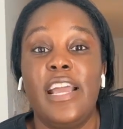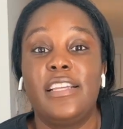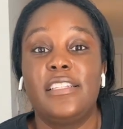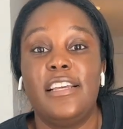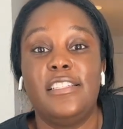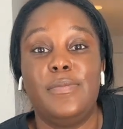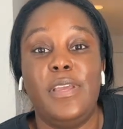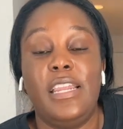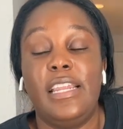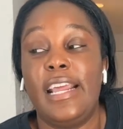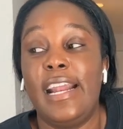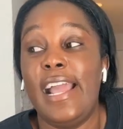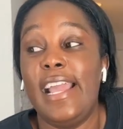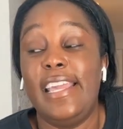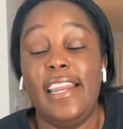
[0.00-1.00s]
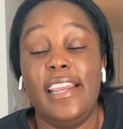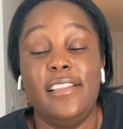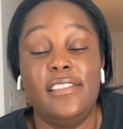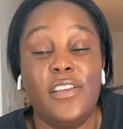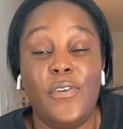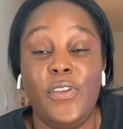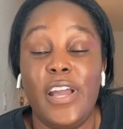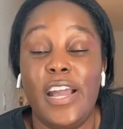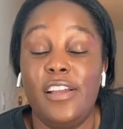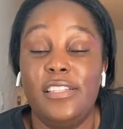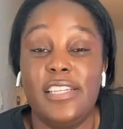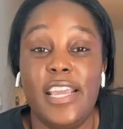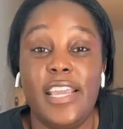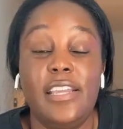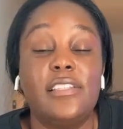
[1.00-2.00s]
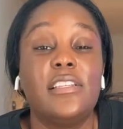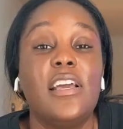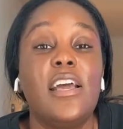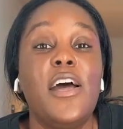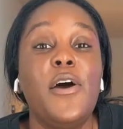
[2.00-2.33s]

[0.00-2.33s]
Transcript: ex-husband. Like, and I get it, Zoe. You got good taste.